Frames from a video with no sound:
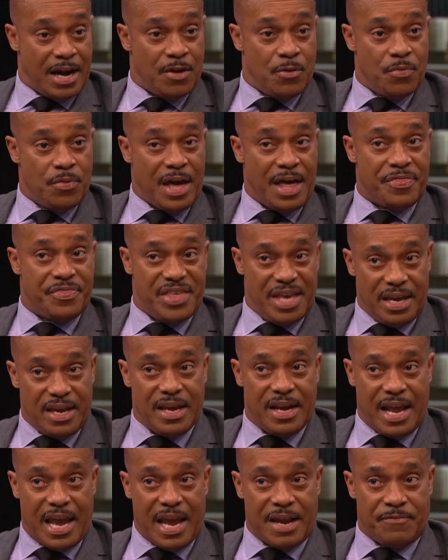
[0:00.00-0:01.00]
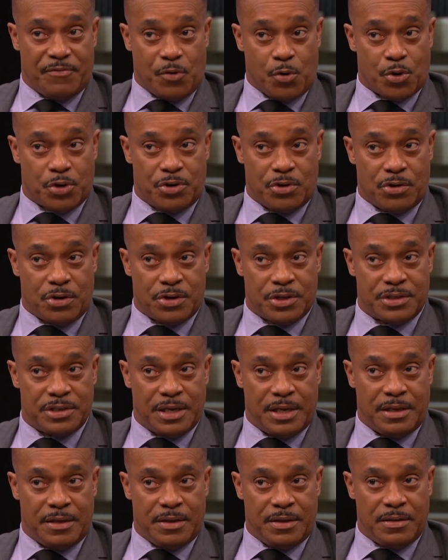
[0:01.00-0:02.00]
I don't, I think it had four doors.
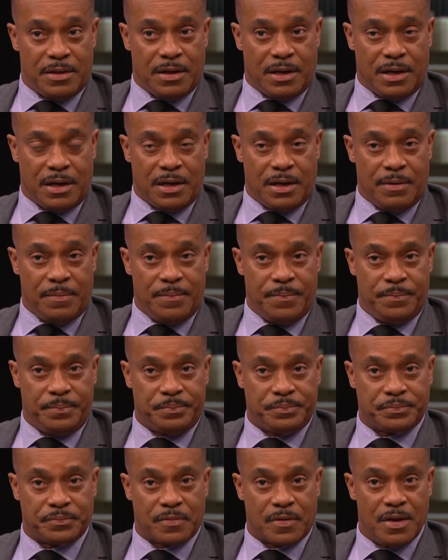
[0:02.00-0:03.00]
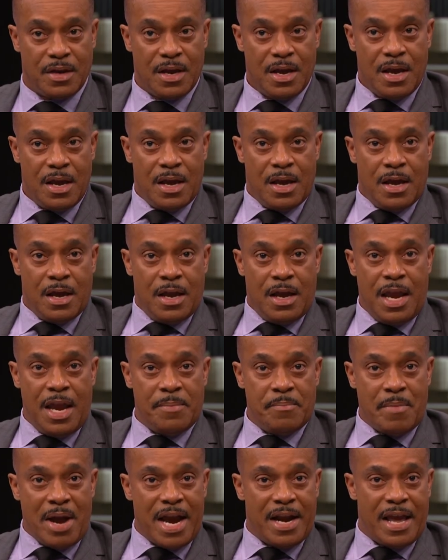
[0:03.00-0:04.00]
It, it, um,
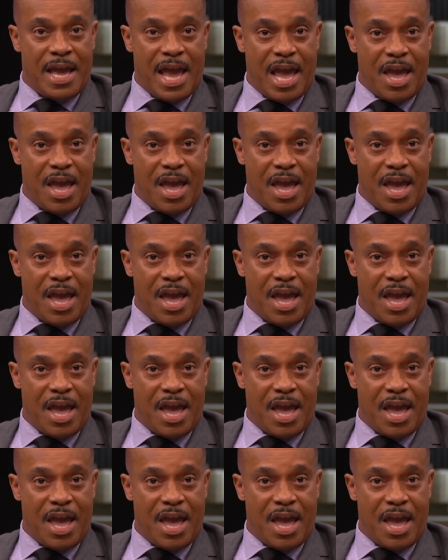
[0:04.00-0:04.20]
it might have